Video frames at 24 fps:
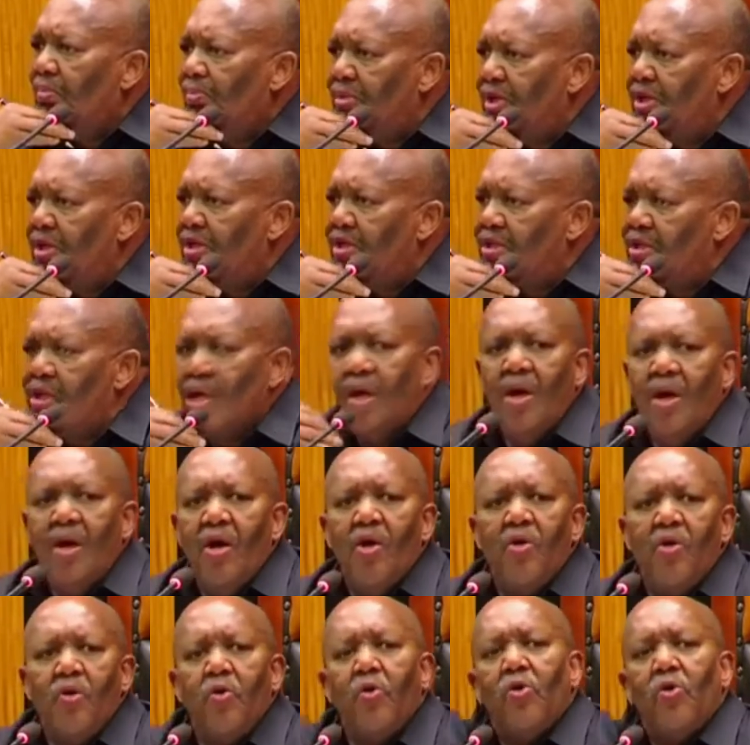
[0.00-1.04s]
Please,
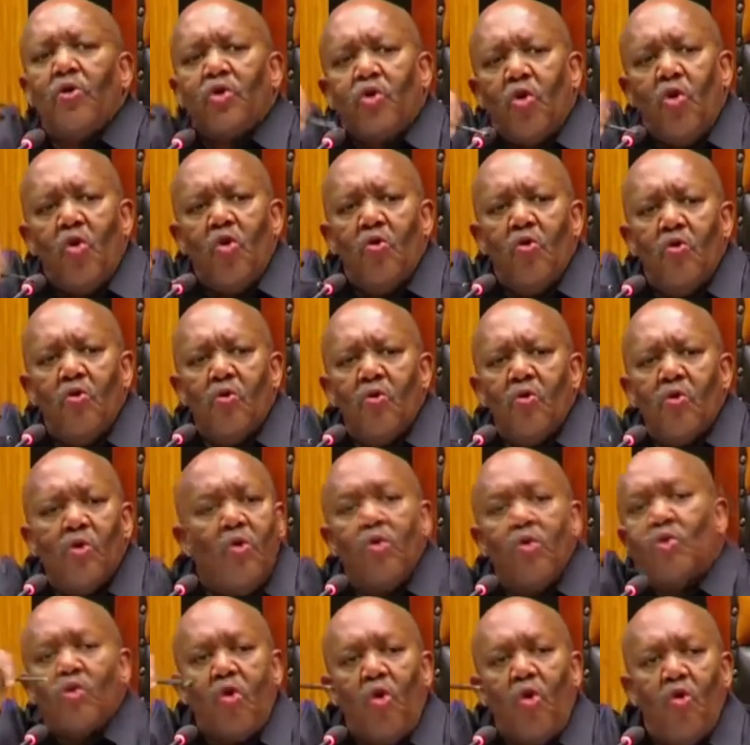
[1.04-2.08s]
you two
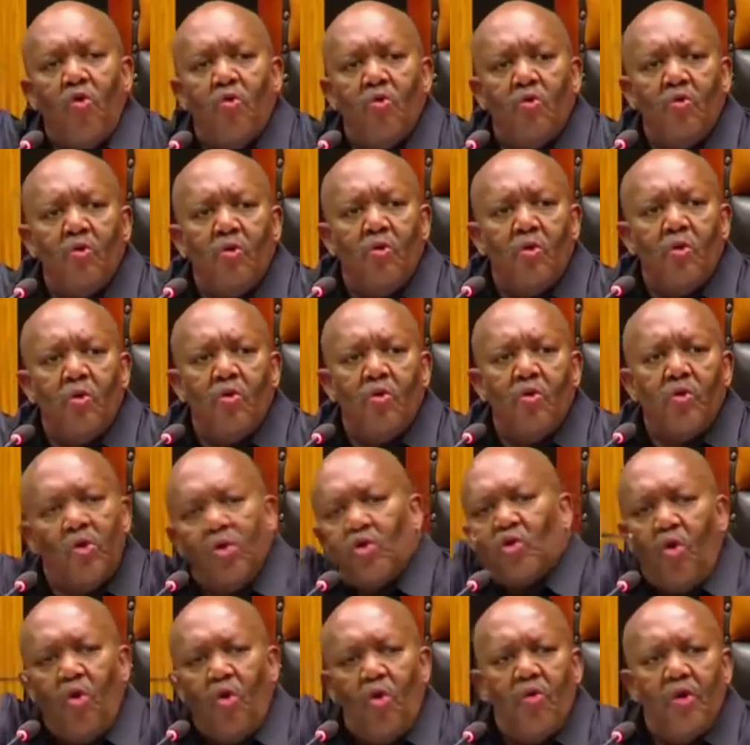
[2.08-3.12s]
in
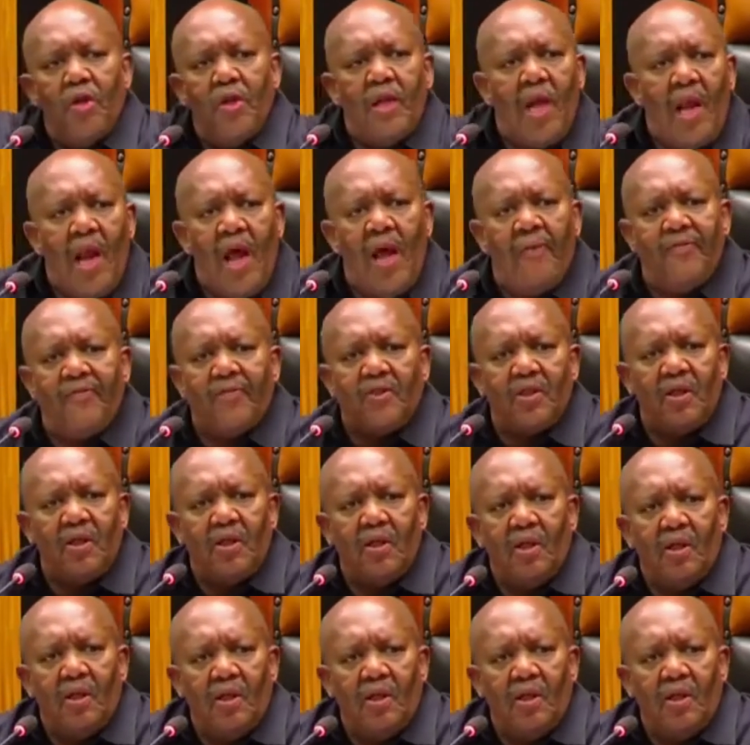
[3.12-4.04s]
the left.